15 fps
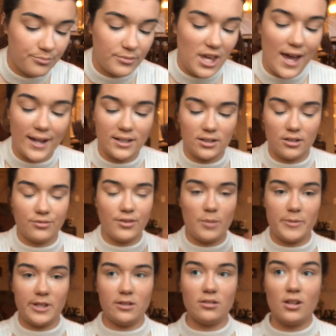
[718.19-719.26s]
kind of. I
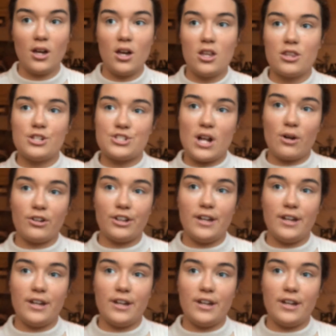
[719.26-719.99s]
mean, there's not